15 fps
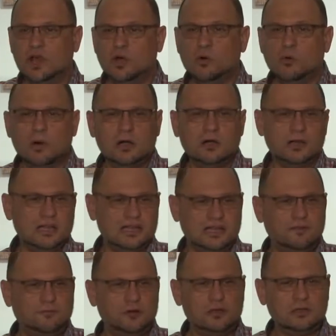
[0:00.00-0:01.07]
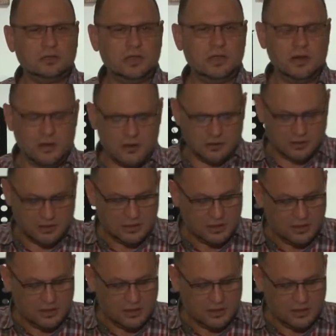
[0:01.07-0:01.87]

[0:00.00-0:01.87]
who are indifferent here?